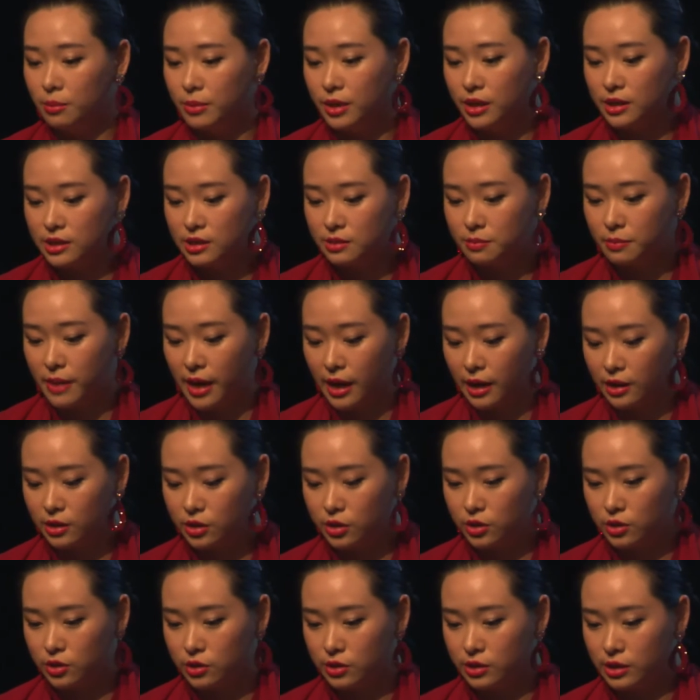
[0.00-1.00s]
It's made
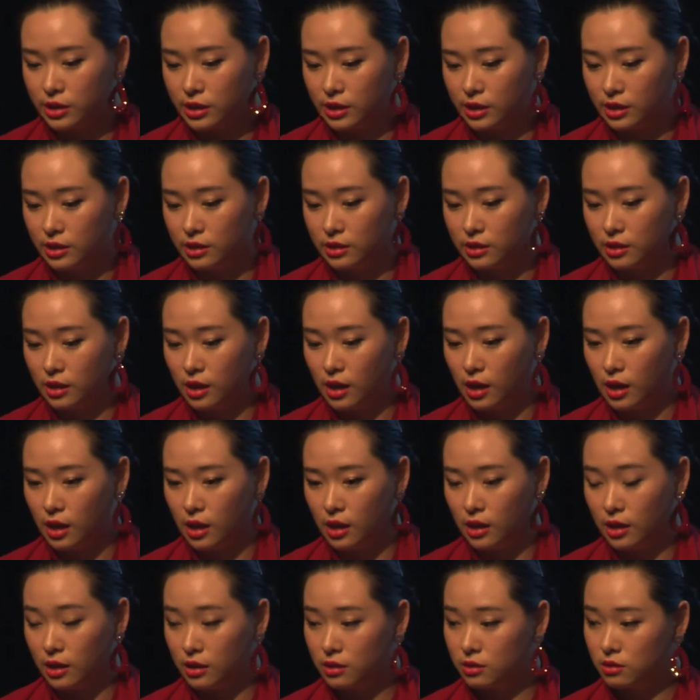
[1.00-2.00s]
using
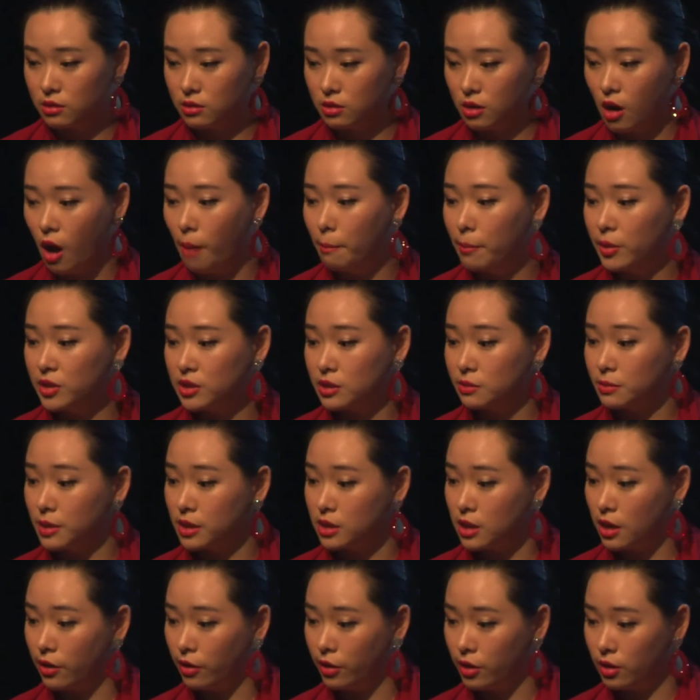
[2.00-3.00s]
composite
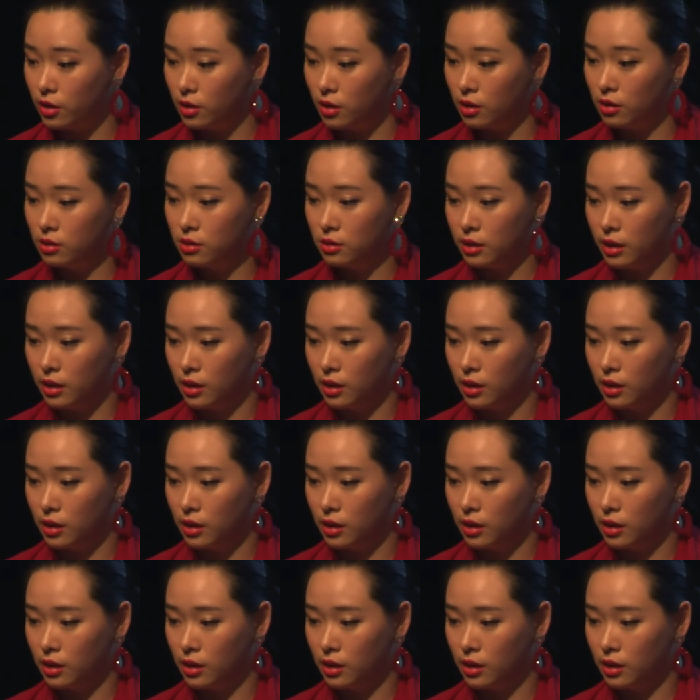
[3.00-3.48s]
material